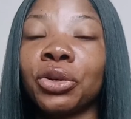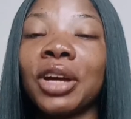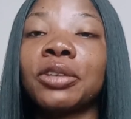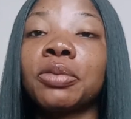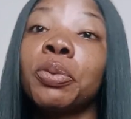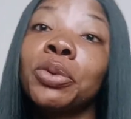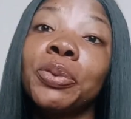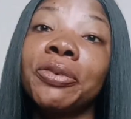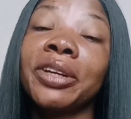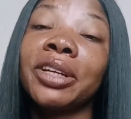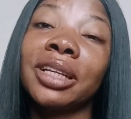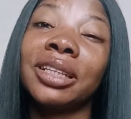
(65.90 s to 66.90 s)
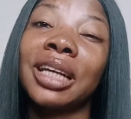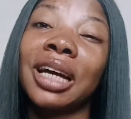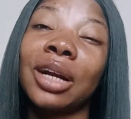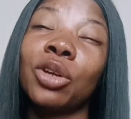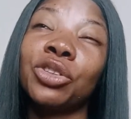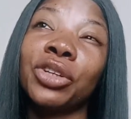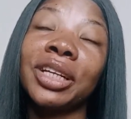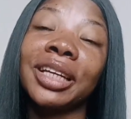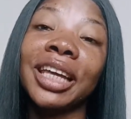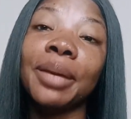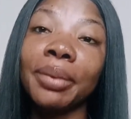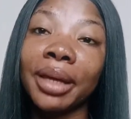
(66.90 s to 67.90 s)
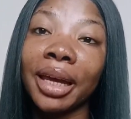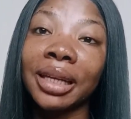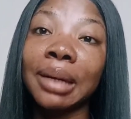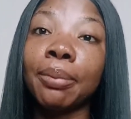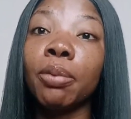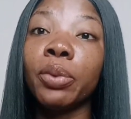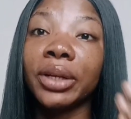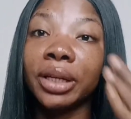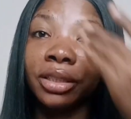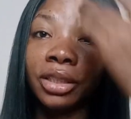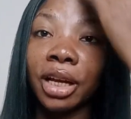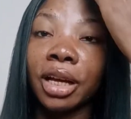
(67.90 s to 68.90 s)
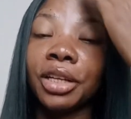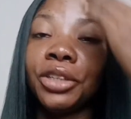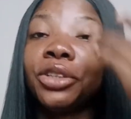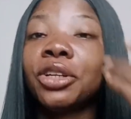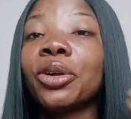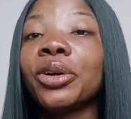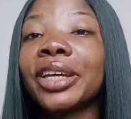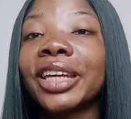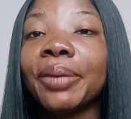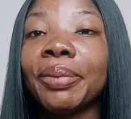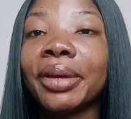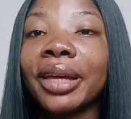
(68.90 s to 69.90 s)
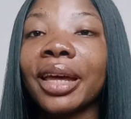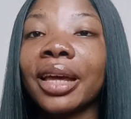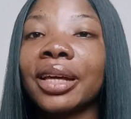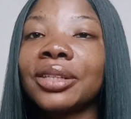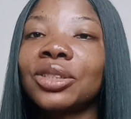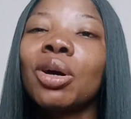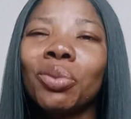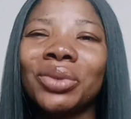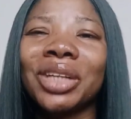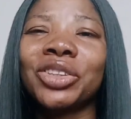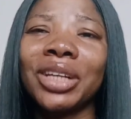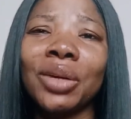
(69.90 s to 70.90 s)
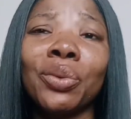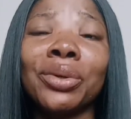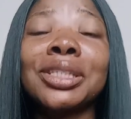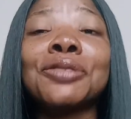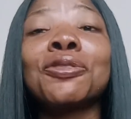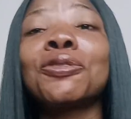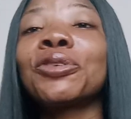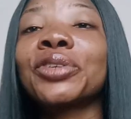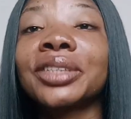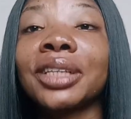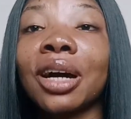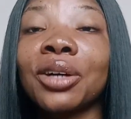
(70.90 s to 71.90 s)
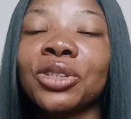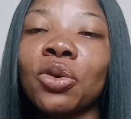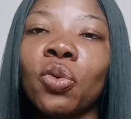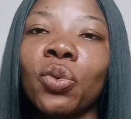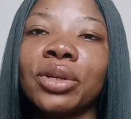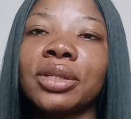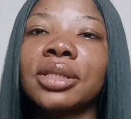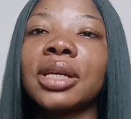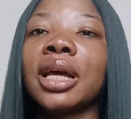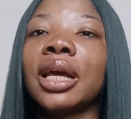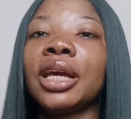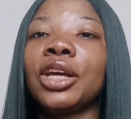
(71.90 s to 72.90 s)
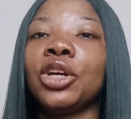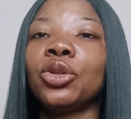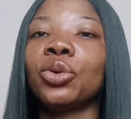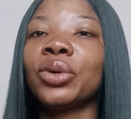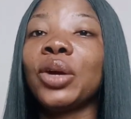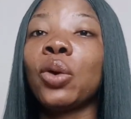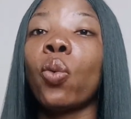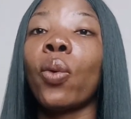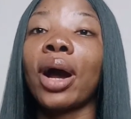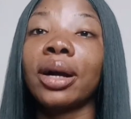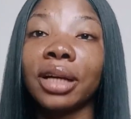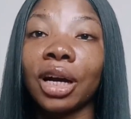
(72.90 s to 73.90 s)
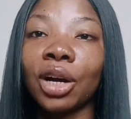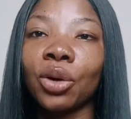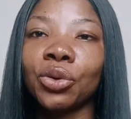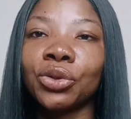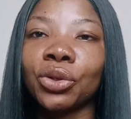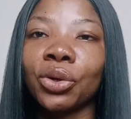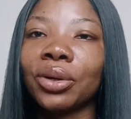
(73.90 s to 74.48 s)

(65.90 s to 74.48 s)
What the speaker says: Some people prefer their closure in Kim K, their bob in the long Kim K. Some would actually want a full frontal, some want a wilder closure.